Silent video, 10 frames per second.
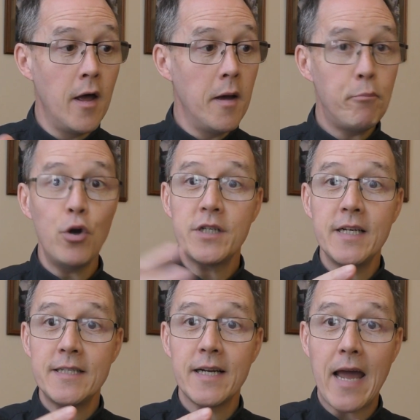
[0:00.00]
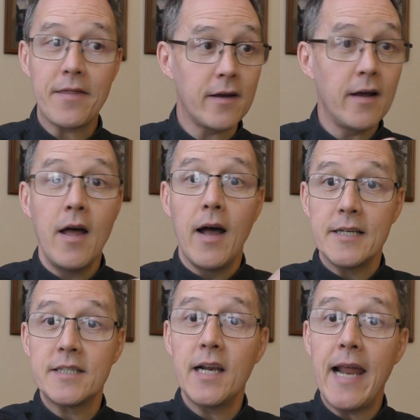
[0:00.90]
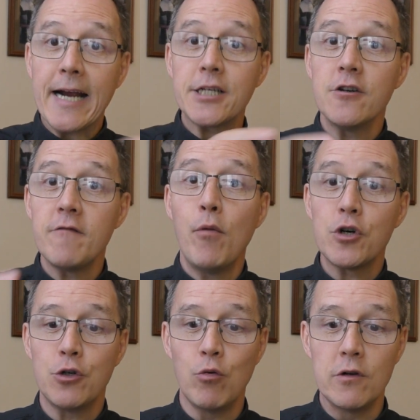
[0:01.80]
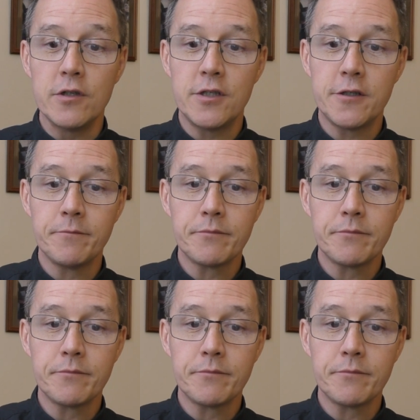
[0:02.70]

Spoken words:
putting together a selection of modules